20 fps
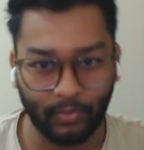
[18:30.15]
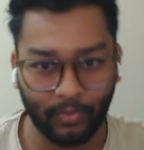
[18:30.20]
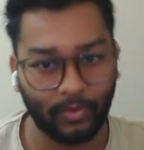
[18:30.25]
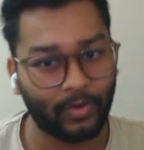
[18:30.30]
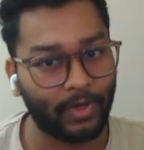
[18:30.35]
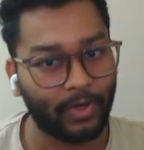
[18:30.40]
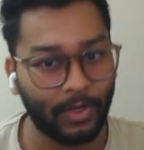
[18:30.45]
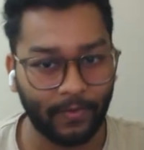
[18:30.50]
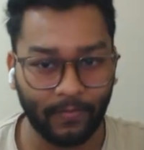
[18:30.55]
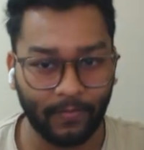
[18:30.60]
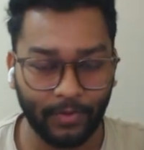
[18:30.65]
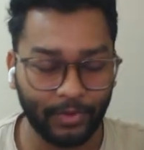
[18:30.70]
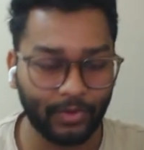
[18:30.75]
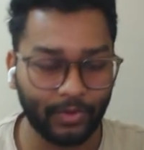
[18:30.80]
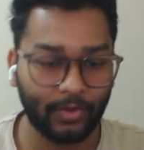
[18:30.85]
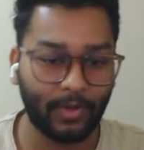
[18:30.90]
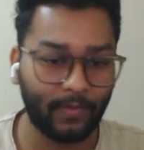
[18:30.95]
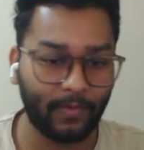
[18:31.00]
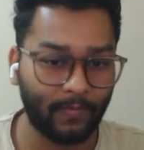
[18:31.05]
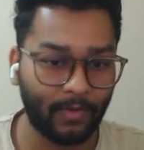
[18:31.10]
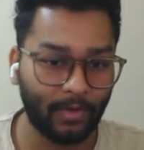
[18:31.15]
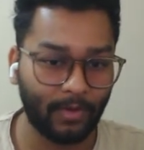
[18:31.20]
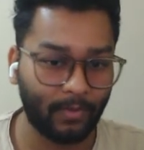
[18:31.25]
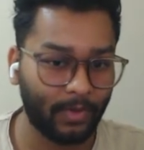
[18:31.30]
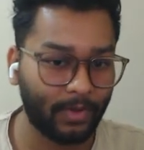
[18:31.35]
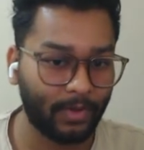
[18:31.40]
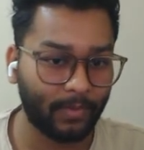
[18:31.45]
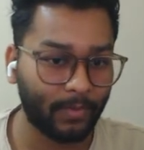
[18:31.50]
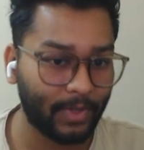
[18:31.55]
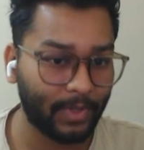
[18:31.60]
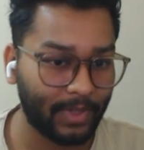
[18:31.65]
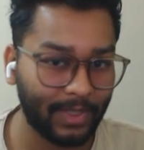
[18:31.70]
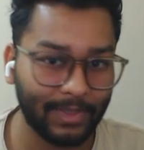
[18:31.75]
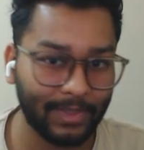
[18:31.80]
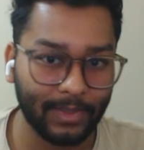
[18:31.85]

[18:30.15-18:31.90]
how to create virtual environment,